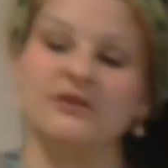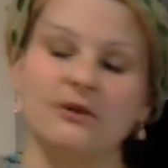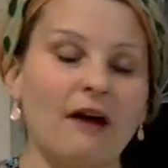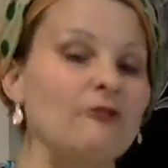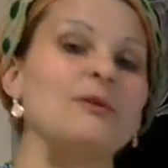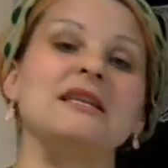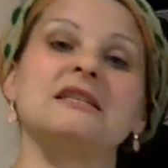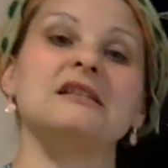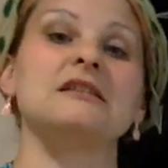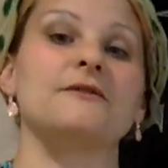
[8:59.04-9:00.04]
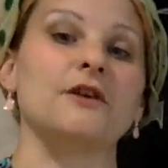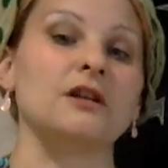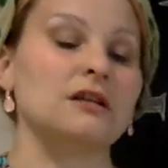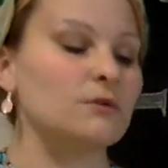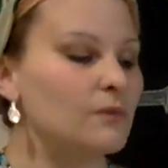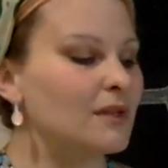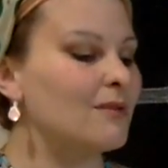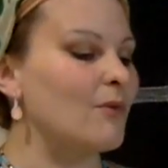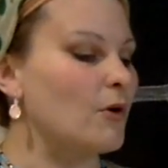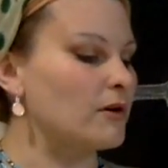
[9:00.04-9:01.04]
So everybody's a little different. It's really
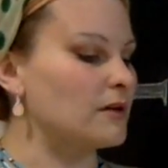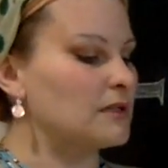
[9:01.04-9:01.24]
important,